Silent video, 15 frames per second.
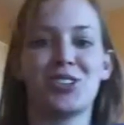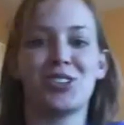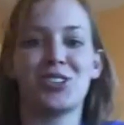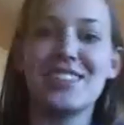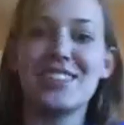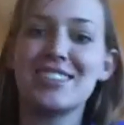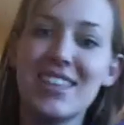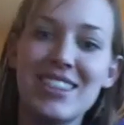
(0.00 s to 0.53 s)
sure
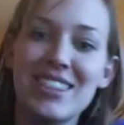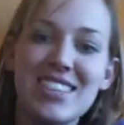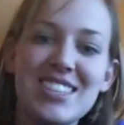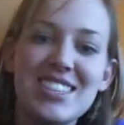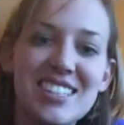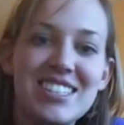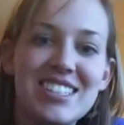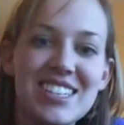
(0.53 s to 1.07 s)
that's like
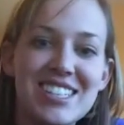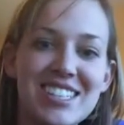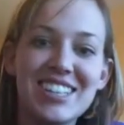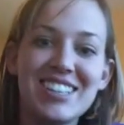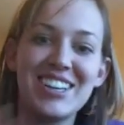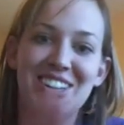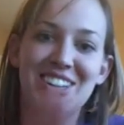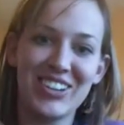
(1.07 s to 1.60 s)

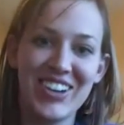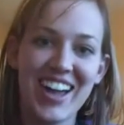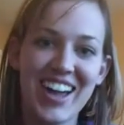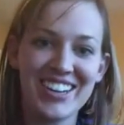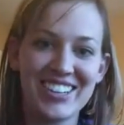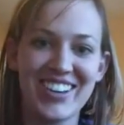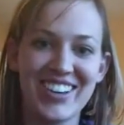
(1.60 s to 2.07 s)
statistically correct